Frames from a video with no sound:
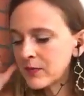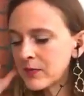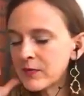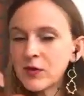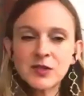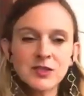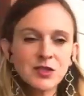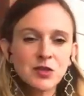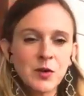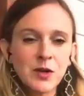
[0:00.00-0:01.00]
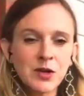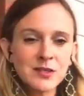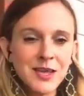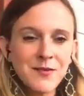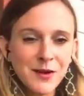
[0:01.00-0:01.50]
first joined our
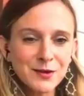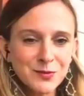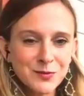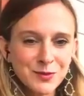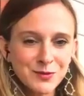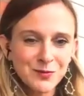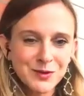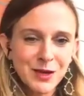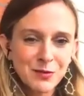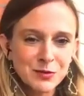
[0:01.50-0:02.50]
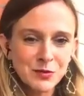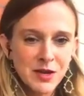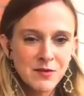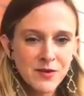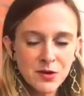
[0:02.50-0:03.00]
safe house, when I was
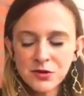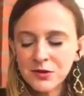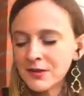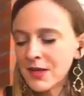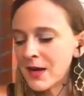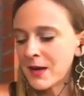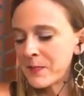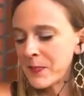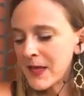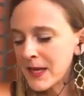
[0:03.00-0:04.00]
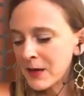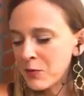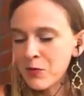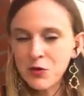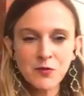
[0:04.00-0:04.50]
running Fairgirls, I
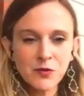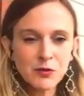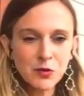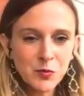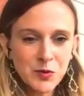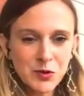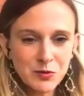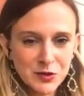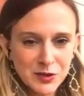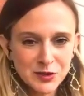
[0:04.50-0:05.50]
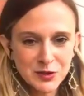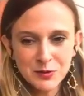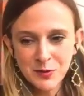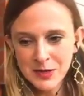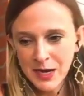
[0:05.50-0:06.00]
remember you told me you were
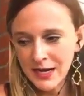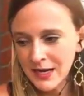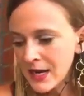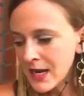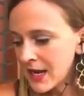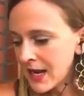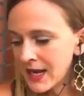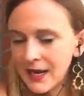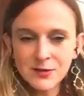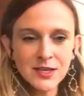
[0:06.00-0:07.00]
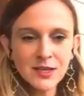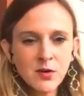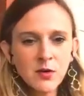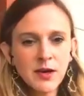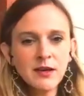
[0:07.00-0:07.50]
transgender one night, and I was like,
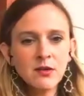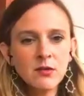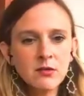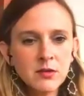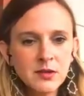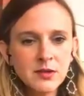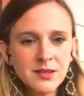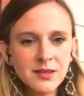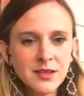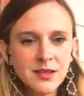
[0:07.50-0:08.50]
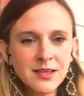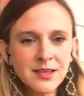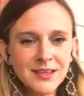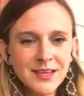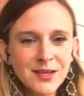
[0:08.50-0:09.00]
oh, I know.
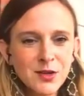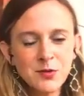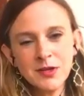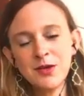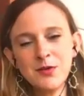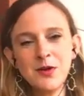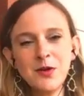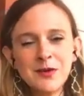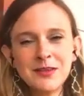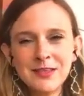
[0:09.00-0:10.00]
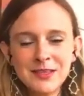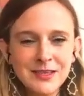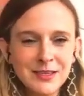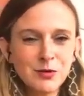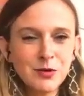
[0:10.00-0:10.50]
And you were like, you know, and
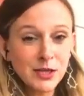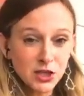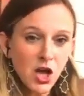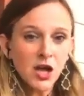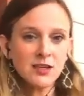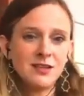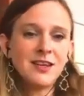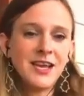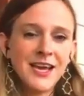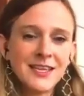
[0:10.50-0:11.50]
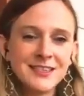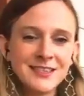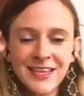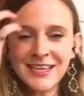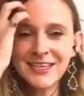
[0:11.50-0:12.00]
you were like shocked that I
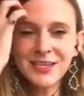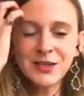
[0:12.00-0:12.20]
hadn't, like, you